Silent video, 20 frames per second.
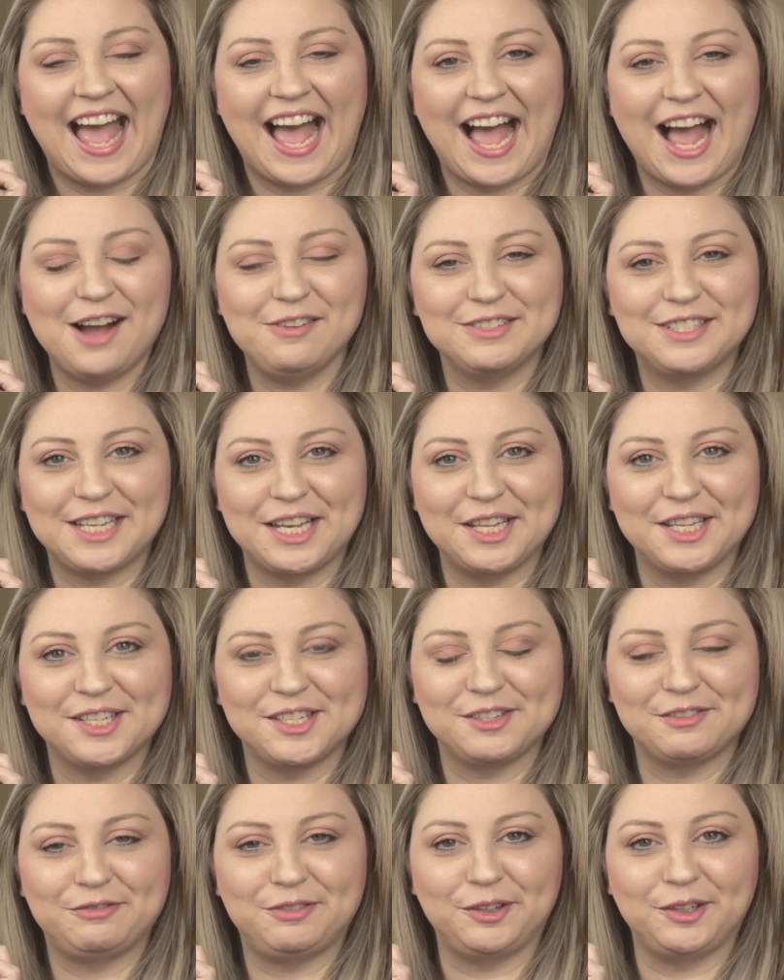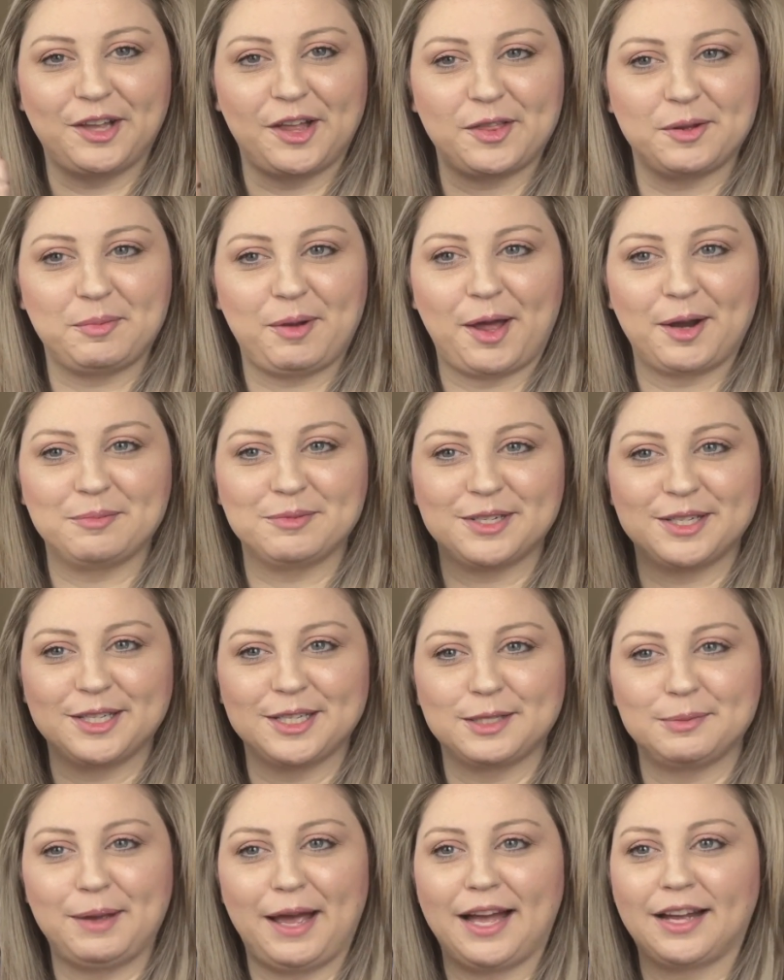I would say this is a full leather bottom to
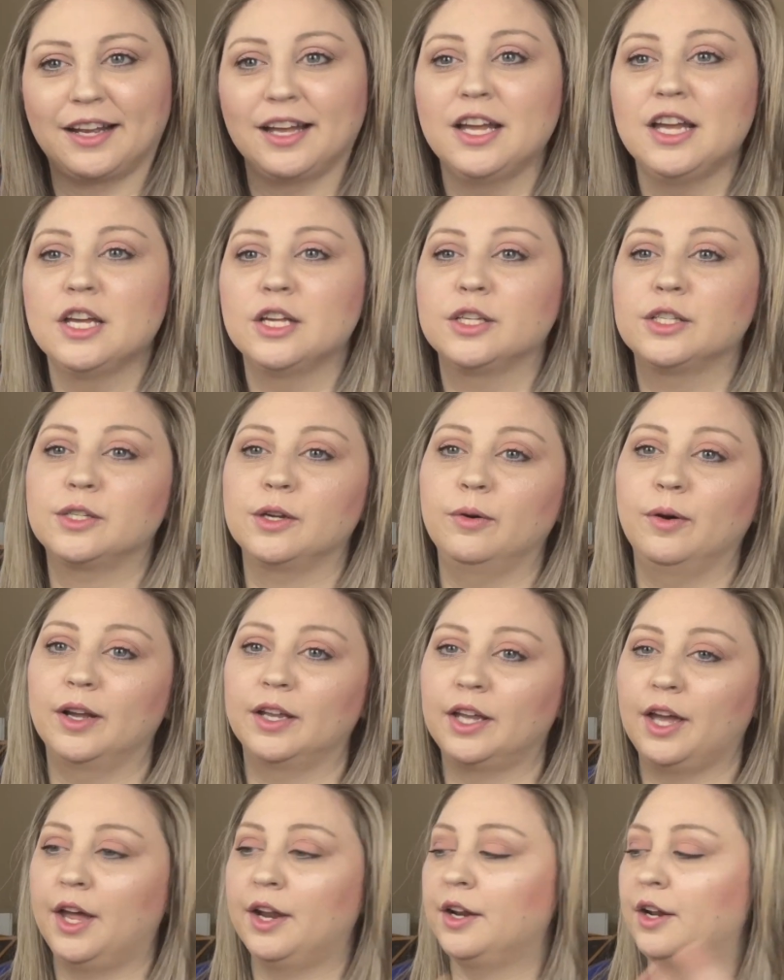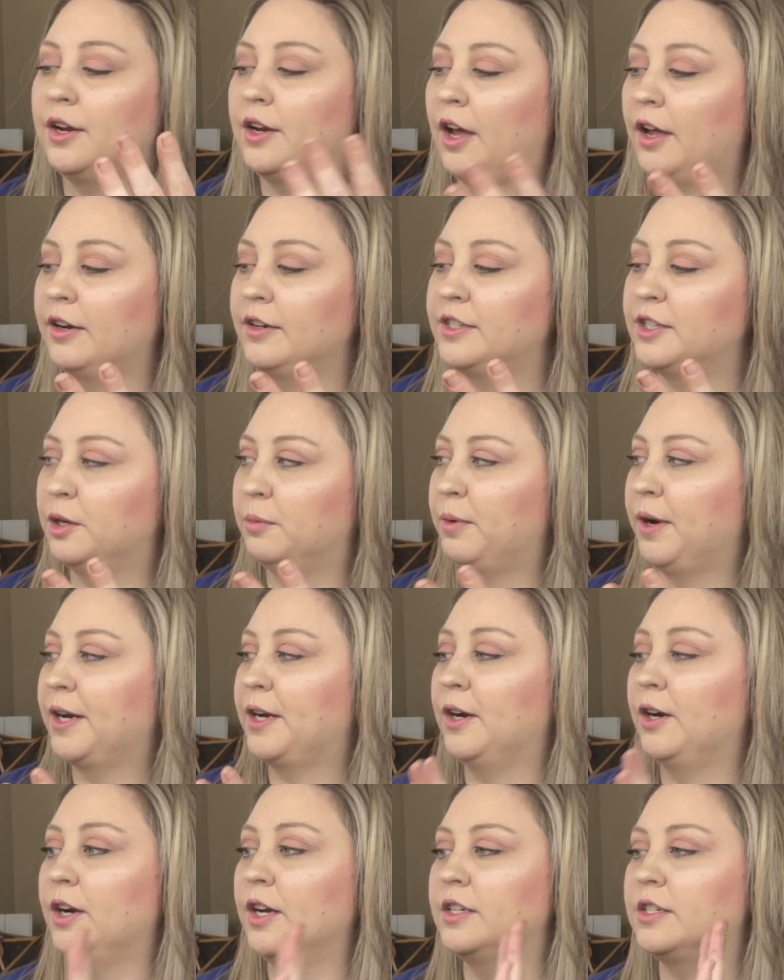this bag. So again, not a deal
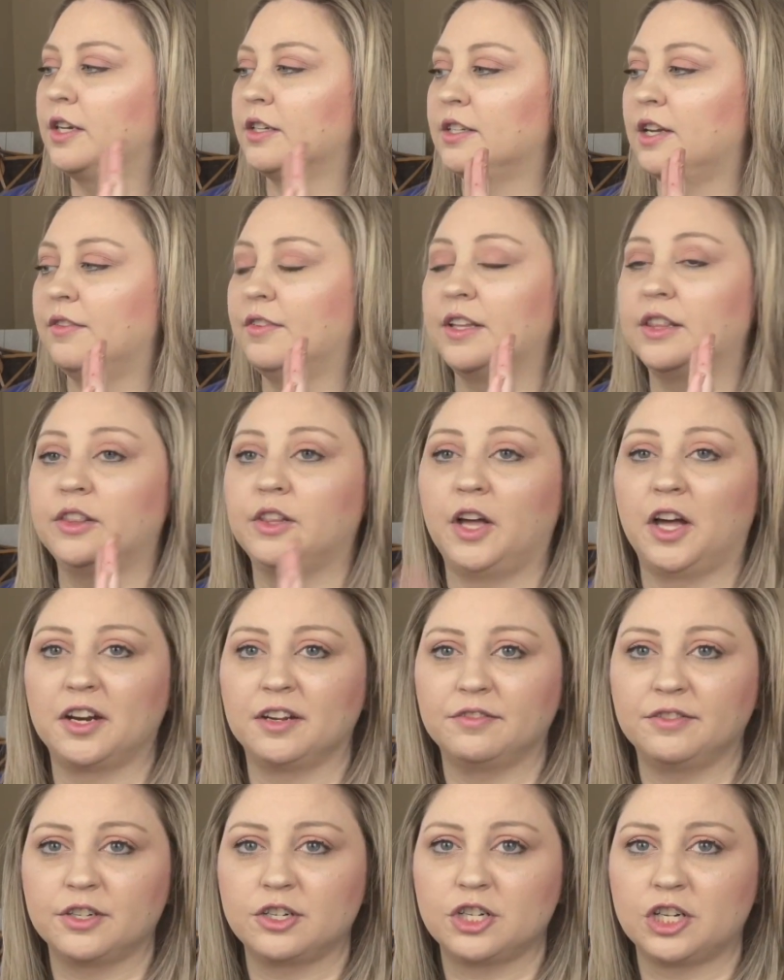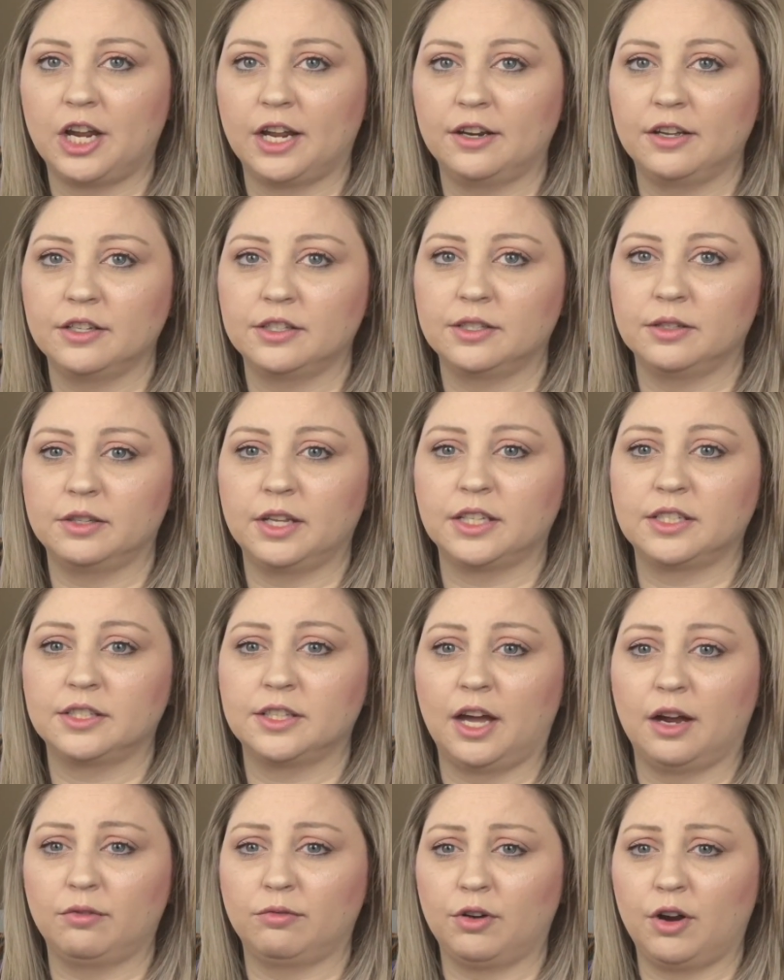breaker. It does have a lot of vachetta, so that's
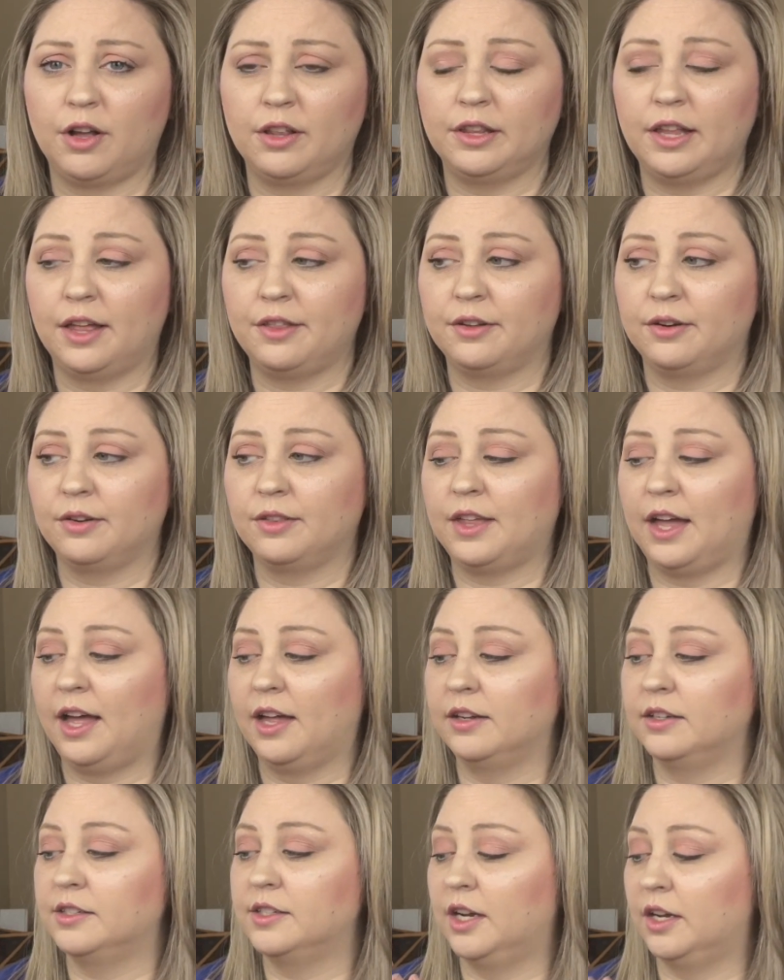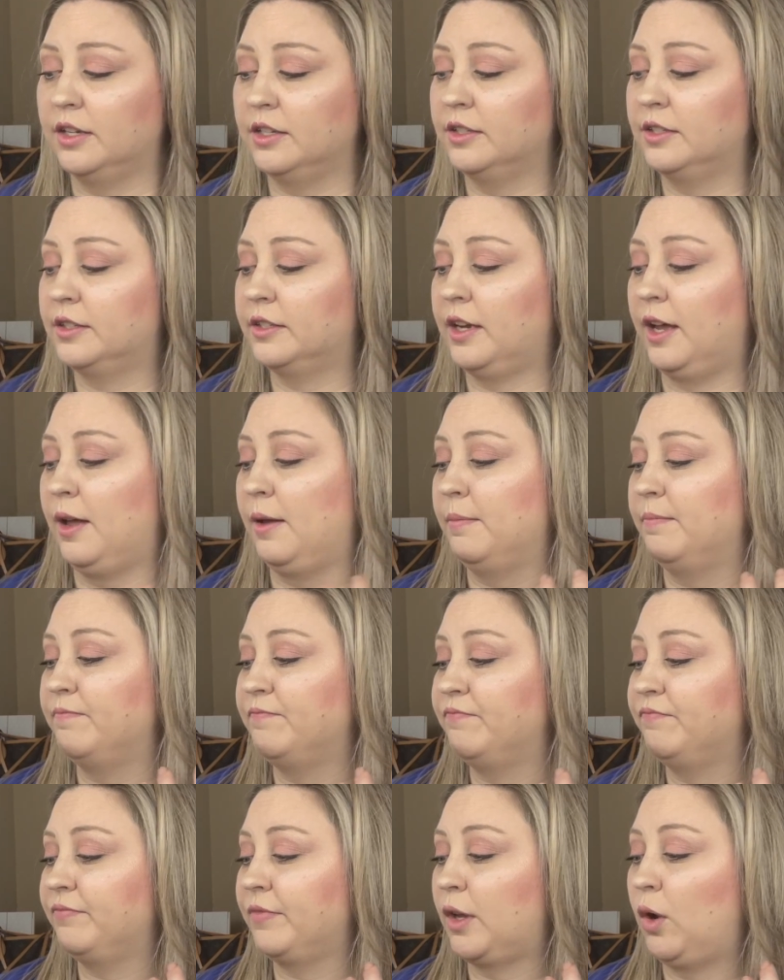that raw leather that does
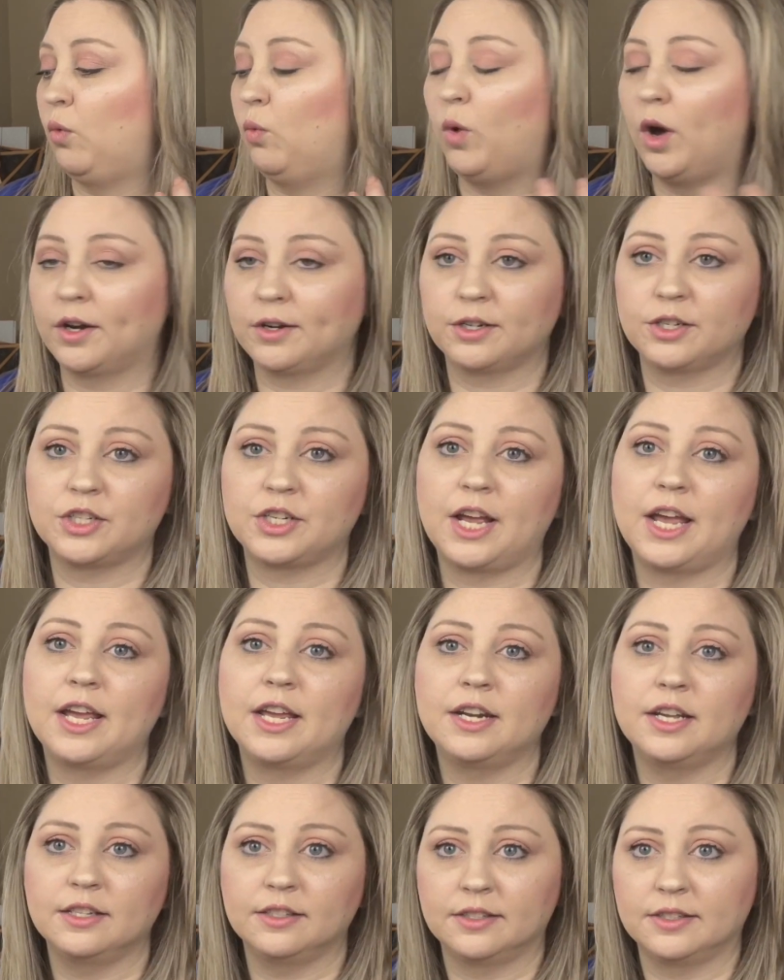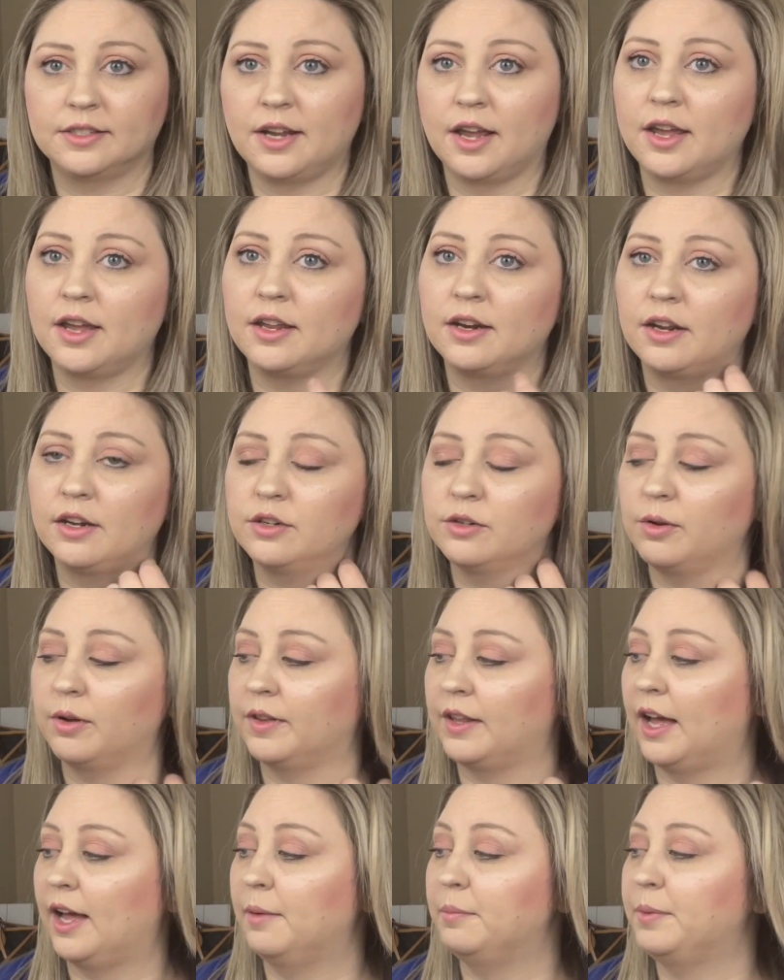water stain and do all
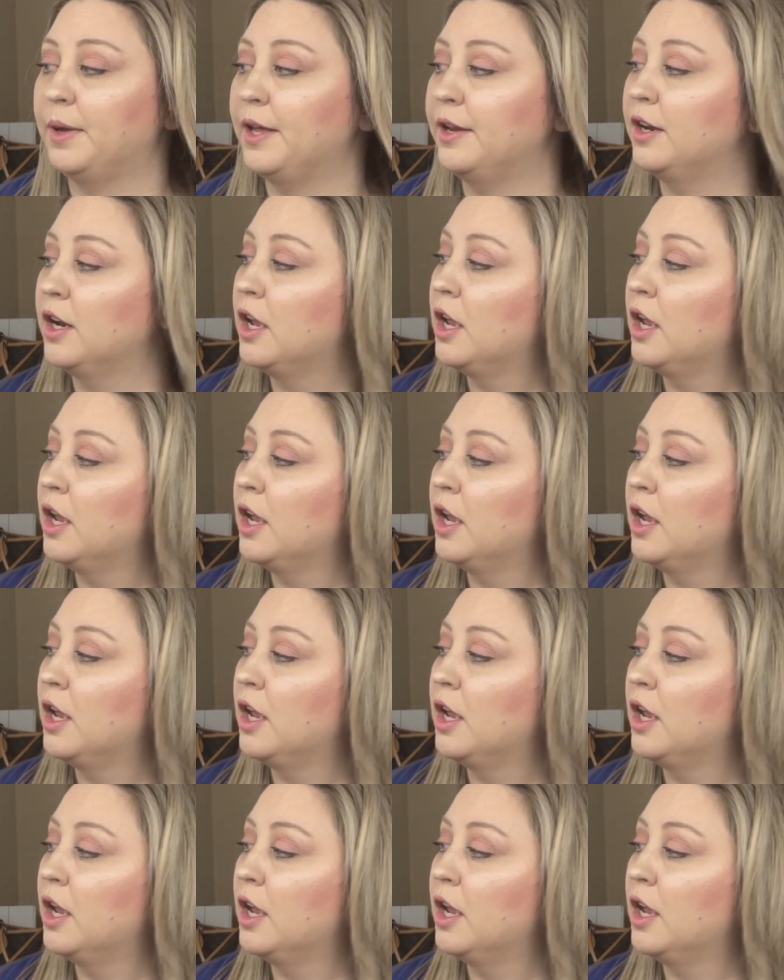that. But